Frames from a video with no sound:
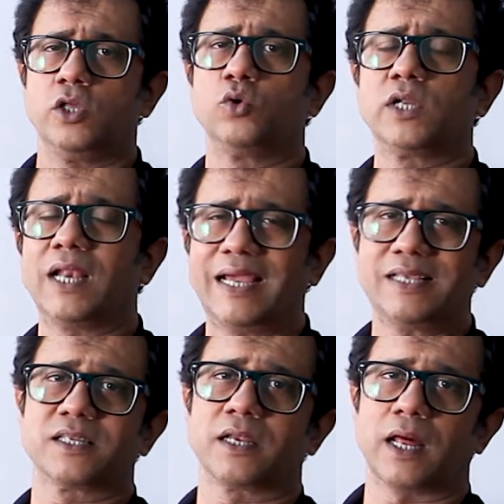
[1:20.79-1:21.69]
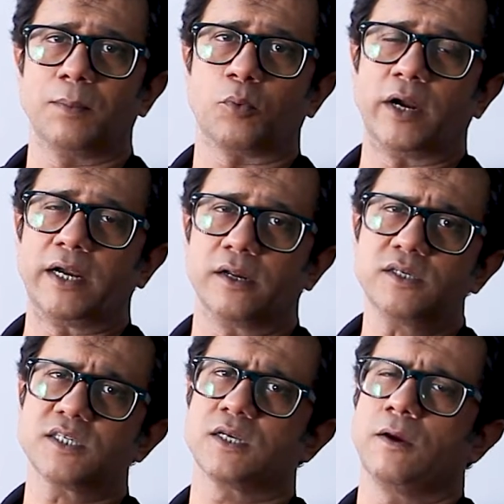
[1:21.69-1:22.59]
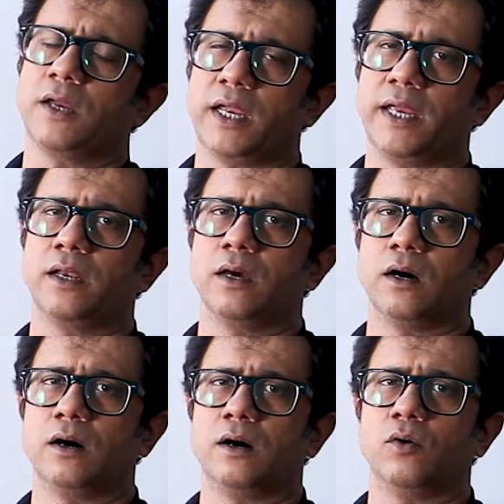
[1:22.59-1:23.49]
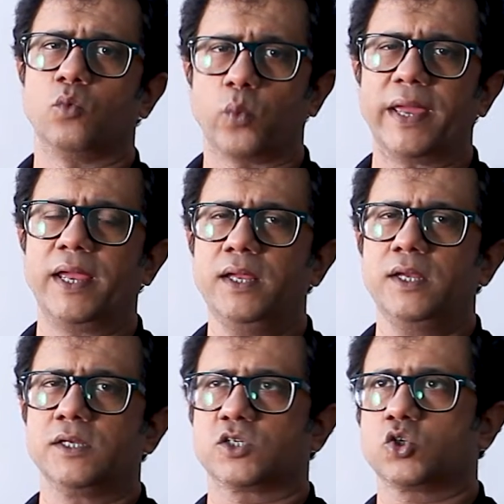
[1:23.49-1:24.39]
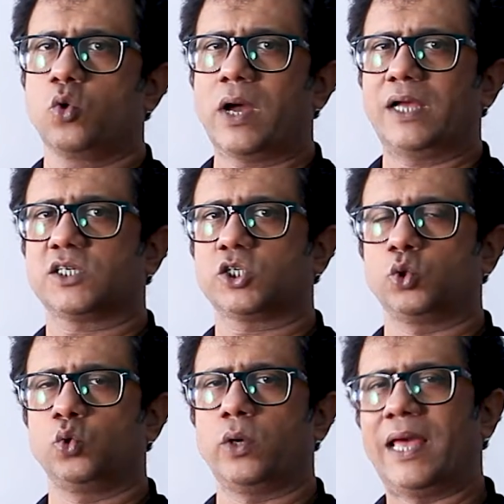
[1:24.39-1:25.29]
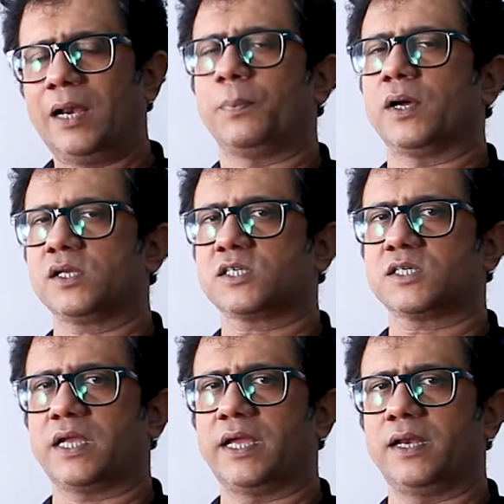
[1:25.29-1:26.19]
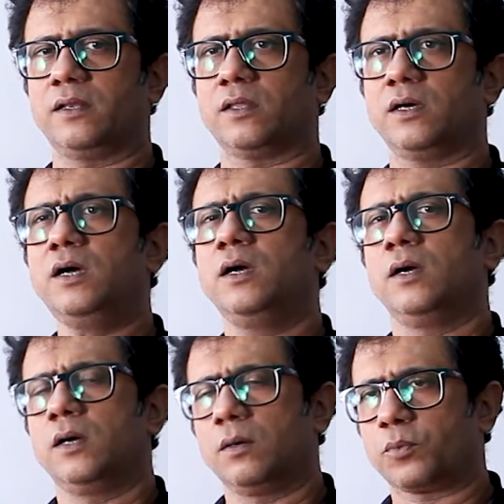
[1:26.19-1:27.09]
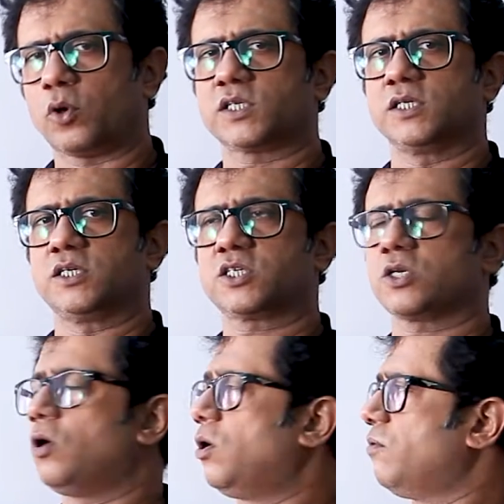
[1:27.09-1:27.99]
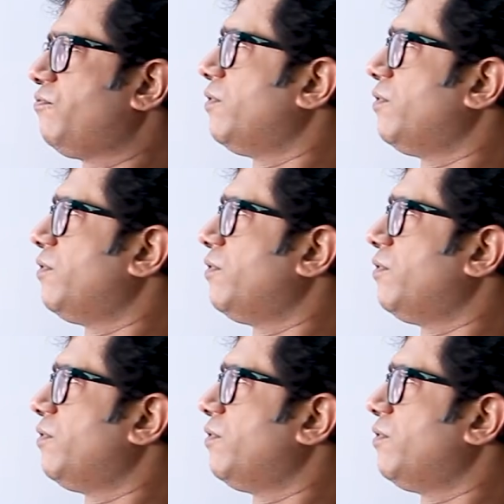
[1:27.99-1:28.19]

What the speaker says: utilize the null pointers in a way so as to help us in the process of